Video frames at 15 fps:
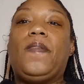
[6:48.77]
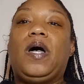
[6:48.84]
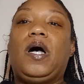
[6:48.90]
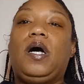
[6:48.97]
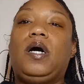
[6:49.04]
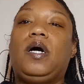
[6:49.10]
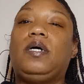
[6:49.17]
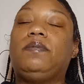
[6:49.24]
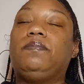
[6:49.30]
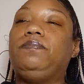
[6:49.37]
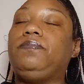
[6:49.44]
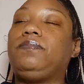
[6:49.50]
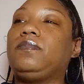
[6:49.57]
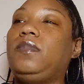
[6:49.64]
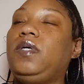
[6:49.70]

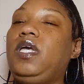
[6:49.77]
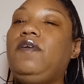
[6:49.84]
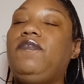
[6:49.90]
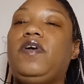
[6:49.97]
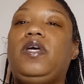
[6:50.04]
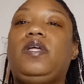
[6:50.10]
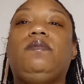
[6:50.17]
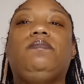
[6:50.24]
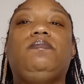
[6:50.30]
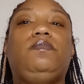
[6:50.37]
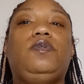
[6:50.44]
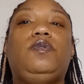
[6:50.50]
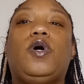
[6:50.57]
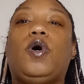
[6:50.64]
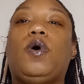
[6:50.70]
um, even,
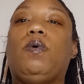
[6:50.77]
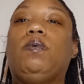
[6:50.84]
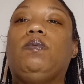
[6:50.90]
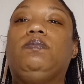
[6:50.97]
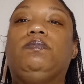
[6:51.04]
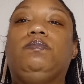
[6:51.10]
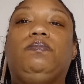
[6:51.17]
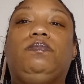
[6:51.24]
you know,